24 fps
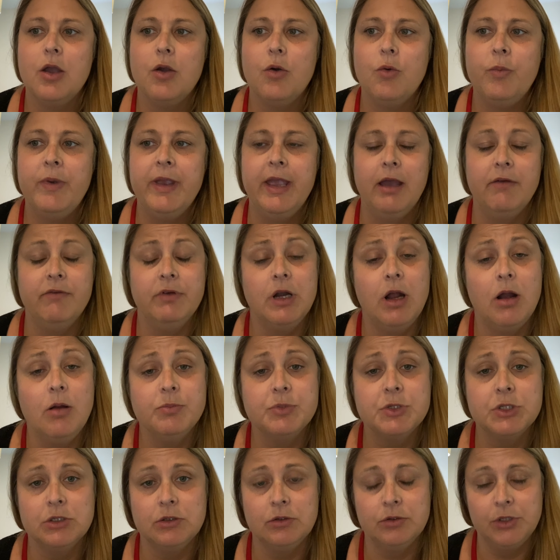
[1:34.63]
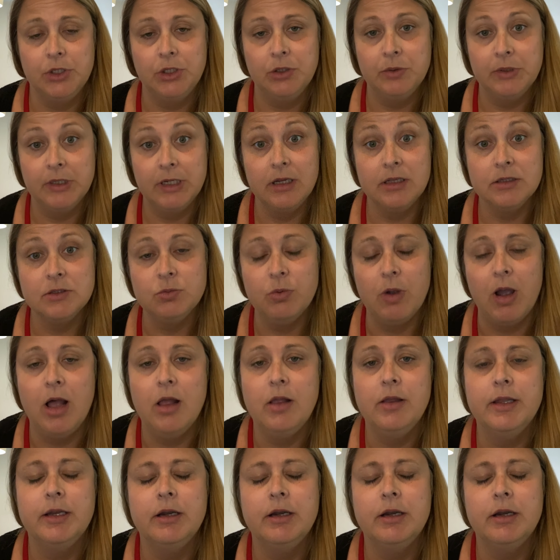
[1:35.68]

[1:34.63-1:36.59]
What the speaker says: We have an optional unit as well,